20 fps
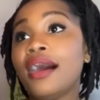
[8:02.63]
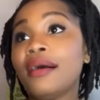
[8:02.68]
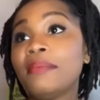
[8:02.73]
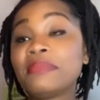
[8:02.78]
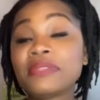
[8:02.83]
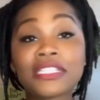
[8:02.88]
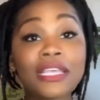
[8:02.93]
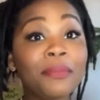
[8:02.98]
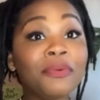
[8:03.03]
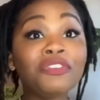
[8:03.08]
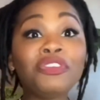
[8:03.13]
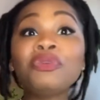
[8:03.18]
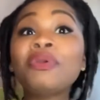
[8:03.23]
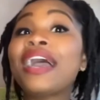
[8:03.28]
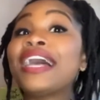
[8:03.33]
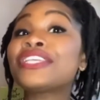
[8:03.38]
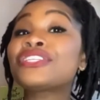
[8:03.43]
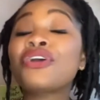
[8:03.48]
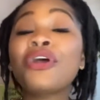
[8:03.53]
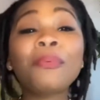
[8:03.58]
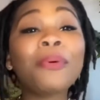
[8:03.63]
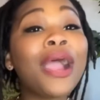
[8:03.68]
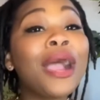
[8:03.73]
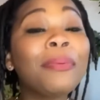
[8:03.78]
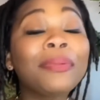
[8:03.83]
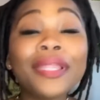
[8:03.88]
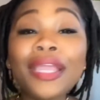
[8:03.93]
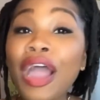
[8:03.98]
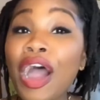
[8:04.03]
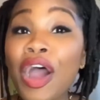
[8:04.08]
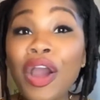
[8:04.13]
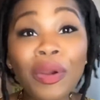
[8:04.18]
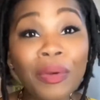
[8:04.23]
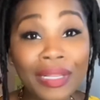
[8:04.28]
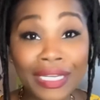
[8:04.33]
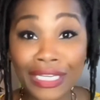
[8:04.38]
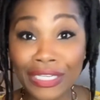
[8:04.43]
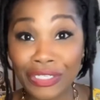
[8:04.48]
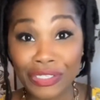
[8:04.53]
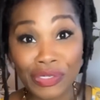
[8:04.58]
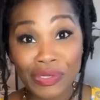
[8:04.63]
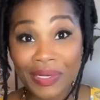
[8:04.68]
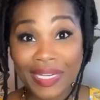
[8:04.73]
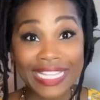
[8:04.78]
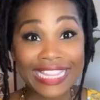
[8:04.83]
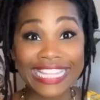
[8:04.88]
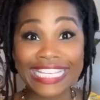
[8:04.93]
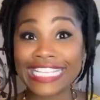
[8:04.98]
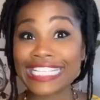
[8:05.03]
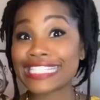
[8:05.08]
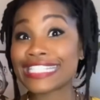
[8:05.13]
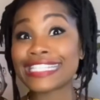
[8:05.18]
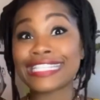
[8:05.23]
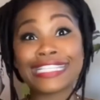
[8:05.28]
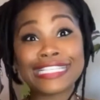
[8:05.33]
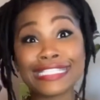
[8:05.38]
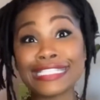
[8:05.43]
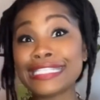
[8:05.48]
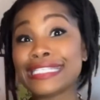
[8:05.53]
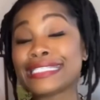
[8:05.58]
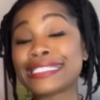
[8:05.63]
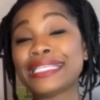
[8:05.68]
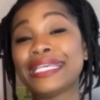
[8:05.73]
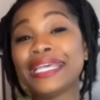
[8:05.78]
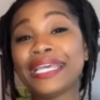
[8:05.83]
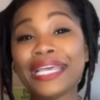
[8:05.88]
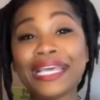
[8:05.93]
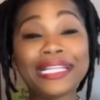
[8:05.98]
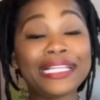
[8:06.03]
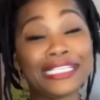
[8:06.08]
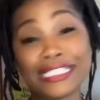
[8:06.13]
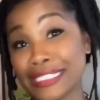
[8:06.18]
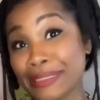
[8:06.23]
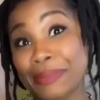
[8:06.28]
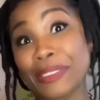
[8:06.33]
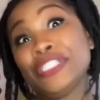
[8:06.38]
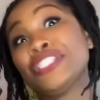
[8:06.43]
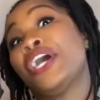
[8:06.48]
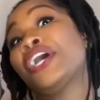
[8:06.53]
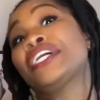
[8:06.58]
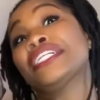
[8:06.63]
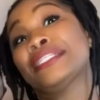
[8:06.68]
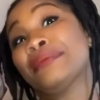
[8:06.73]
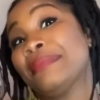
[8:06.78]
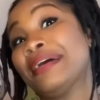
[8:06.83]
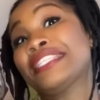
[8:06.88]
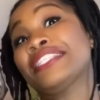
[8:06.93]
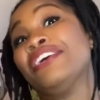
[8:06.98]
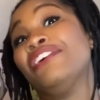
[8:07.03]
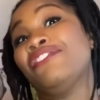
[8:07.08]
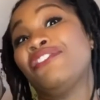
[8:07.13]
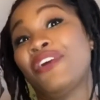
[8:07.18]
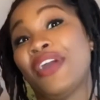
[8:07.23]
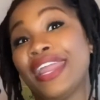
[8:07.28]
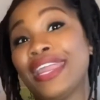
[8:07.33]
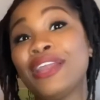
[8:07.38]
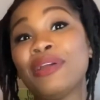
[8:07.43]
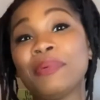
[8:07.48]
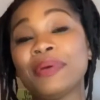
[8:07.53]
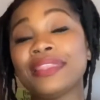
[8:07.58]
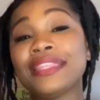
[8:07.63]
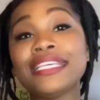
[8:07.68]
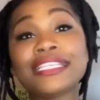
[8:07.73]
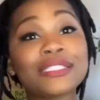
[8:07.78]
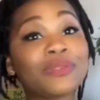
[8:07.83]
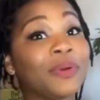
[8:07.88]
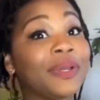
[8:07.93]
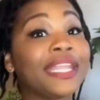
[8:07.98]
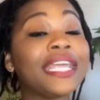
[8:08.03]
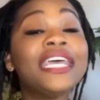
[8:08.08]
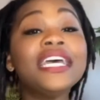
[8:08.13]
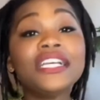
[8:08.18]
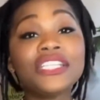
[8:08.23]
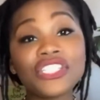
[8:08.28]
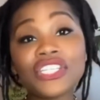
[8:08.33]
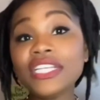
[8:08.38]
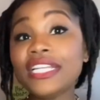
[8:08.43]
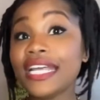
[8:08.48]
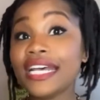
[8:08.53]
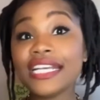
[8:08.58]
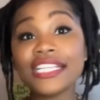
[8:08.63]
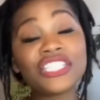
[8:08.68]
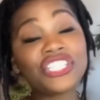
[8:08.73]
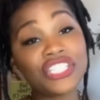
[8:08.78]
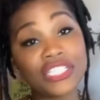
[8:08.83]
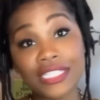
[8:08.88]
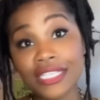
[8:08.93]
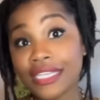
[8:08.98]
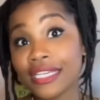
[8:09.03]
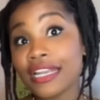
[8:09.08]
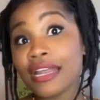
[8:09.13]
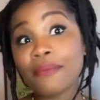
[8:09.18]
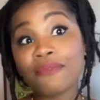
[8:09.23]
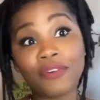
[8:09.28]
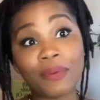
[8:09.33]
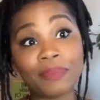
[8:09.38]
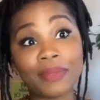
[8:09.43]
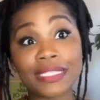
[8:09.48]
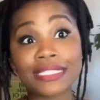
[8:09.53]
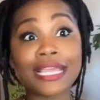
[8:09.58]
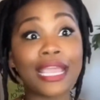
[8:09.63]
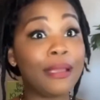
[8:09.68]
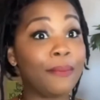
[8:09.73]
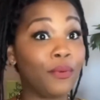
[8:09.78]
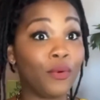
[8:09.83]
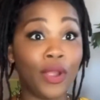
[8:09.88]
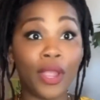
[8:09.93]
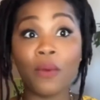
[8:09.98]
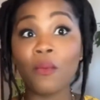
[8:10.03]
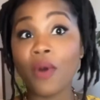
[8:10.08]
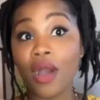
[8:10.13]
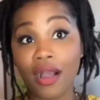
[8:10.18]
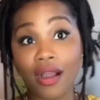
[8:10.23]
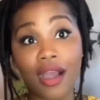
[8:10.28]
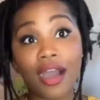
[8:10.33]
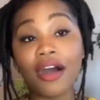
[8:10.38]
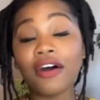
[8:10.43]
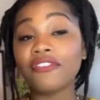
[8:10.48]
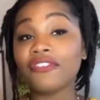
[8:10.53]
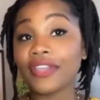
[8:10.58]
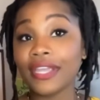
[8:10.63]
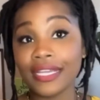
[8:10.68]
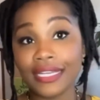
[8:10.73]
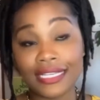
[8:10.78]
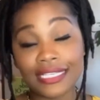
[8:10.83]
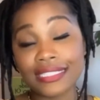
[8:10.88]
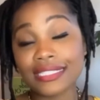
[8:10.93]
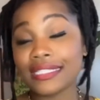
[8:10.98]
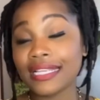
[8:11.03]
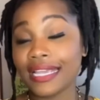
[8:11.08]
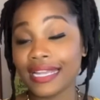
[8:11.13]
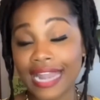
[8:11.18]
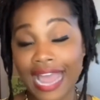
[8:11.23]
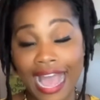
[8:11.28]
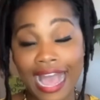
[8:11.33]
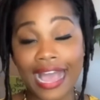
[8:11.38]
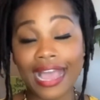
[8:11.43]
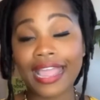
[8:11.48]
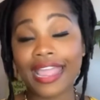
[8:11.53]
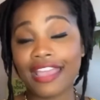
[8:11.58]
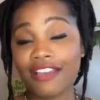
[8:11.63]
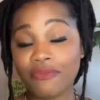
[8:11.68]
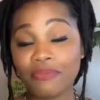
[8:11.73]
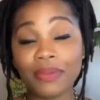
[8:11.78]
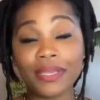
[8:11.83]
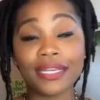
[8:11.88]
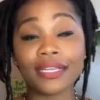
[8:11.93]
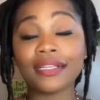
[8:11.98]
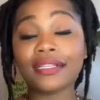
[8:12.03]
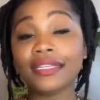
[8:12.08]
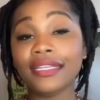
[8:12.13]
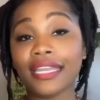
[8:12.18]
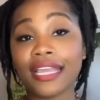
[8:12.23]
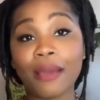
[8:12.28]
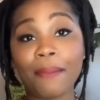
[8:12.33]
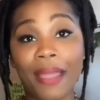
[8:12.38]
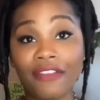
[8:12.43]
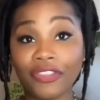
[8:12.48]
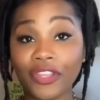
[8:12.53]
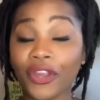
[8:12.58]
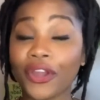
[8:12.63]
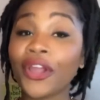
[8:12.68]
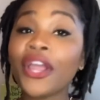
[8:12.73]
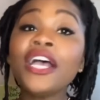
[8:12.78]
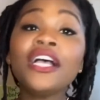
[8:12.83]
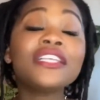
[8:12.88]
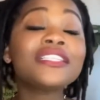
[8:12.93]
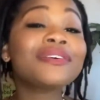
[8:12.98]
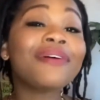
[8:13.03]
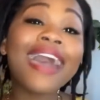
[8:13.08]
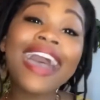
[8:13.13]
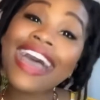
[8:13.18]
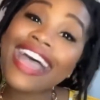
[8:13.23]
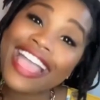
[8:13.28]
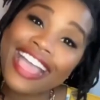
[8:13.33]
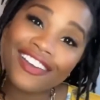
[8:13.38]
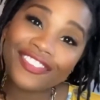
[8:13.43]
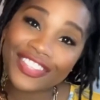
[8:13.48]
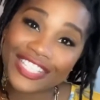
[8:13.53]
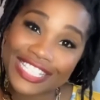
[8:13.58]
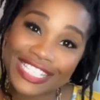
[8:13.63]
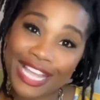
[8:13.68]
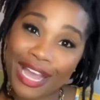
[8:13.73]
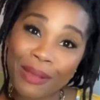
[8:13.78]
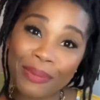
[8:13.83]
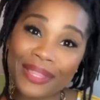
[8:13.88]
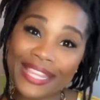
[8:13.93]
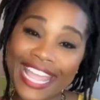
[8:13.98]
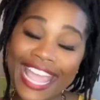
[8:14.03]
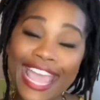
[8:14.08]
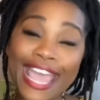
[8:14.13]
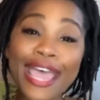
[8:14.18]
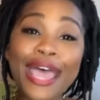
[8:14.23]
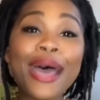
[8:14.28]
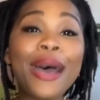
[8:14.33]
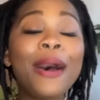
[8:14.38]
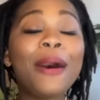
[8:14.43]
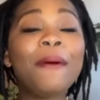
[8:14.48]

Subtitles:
Some of you guys are probably already doing this. This is me talking to myself right here with this one. She does just get up from the table and walk off, and I have been cleaning up after her. So I have to stop that.